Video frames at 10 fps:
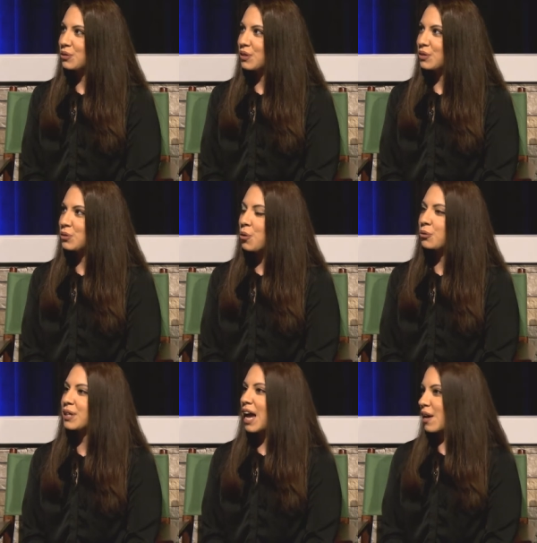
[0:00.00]
you
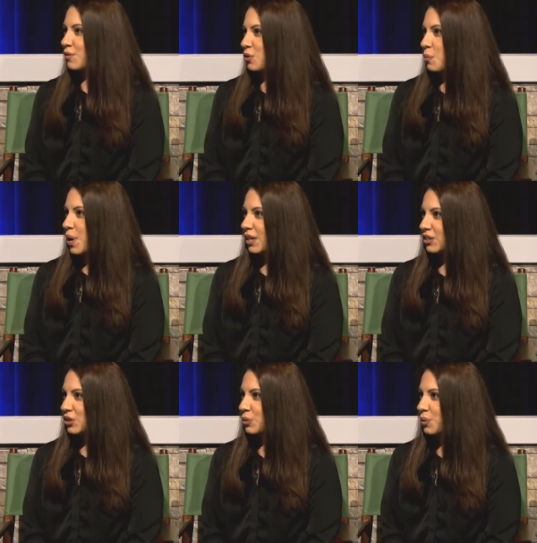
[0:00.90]
only have so
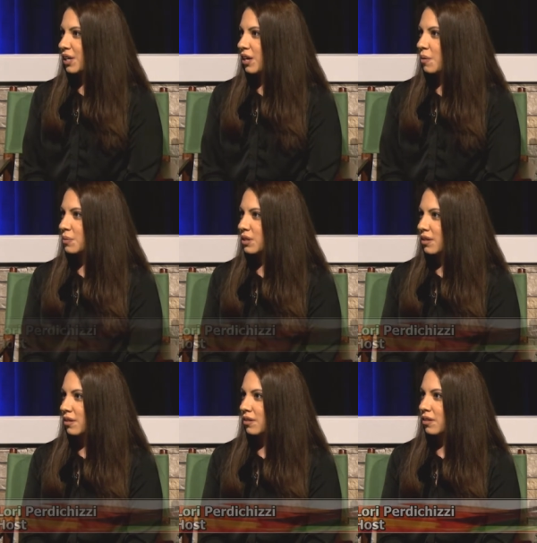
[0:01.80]
much when it comes
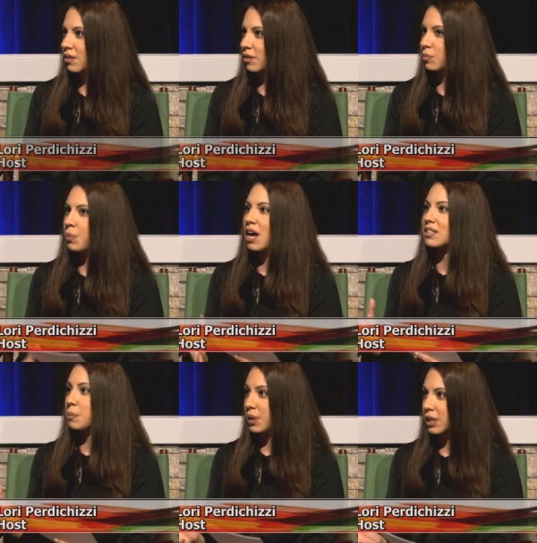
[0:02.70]
to the
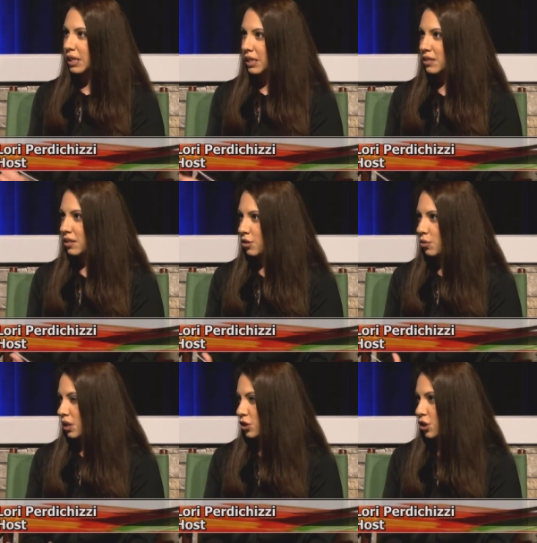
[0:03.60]
possibilities that you
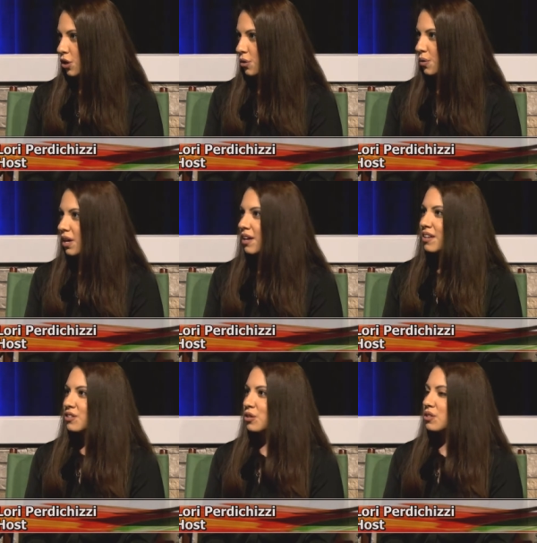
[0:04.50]
can do.
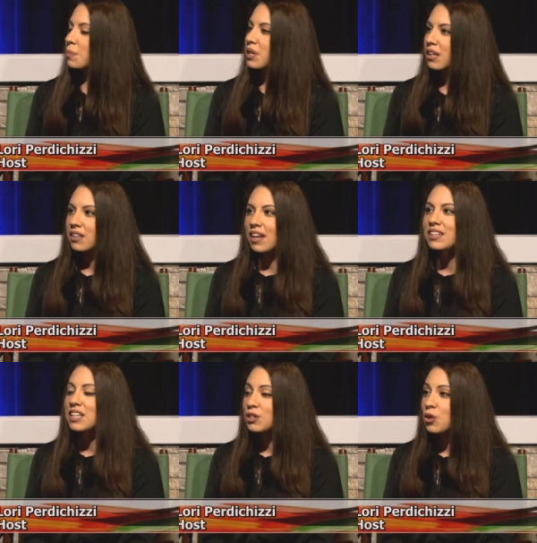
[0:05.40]
Yes. So something like that, it
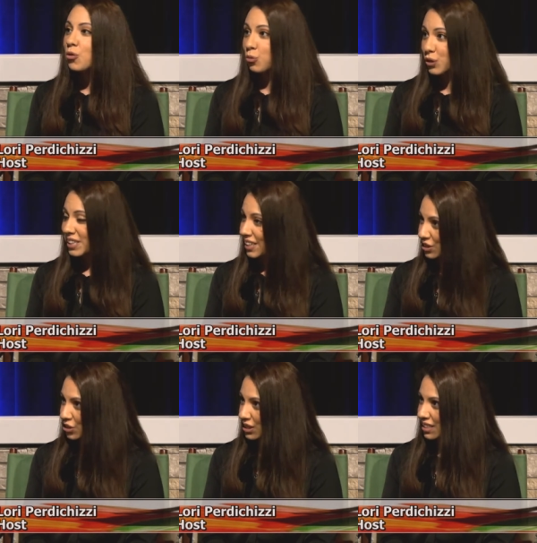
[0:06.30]
sounds really
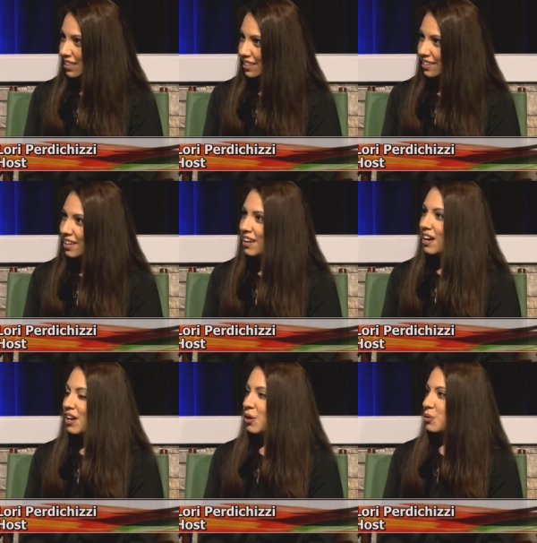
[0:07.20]
interesting,
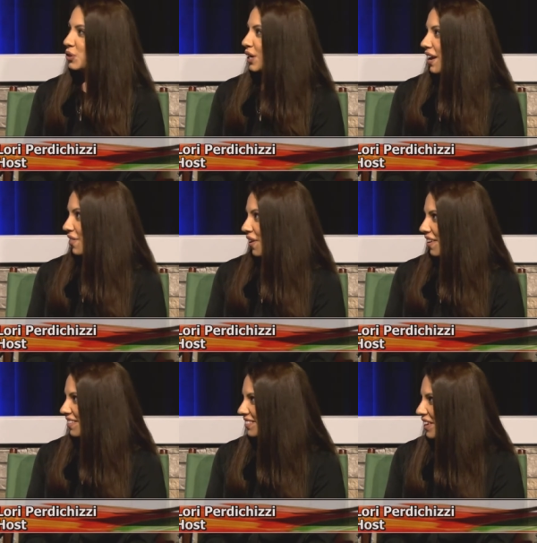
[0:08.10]
and I wish I had
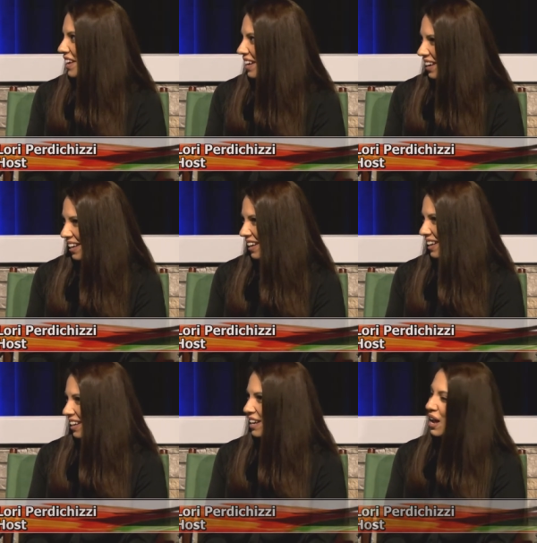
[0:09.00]
that.
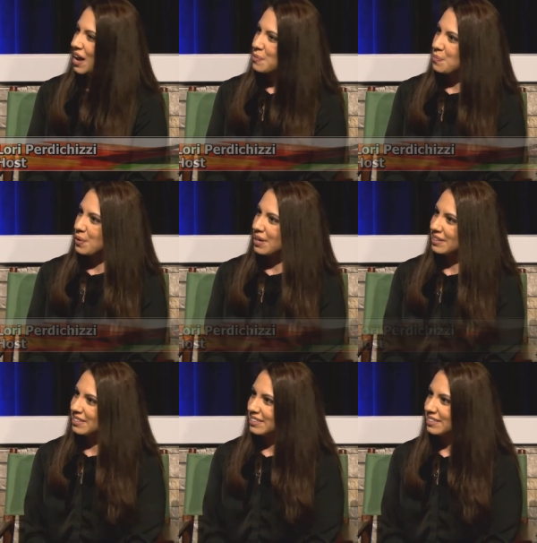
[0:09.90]
Well, I guess we're
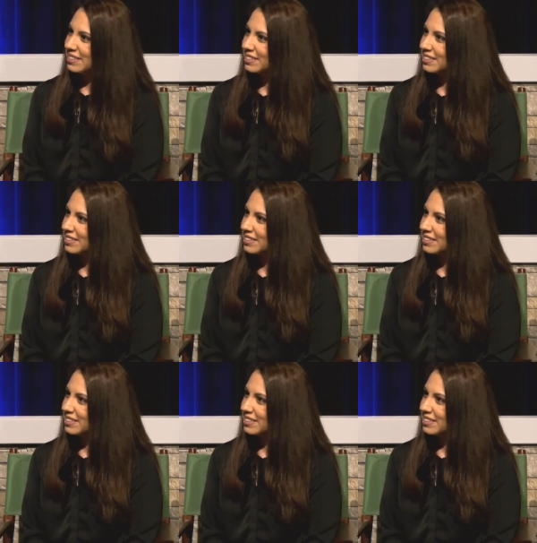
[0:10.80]
talking about the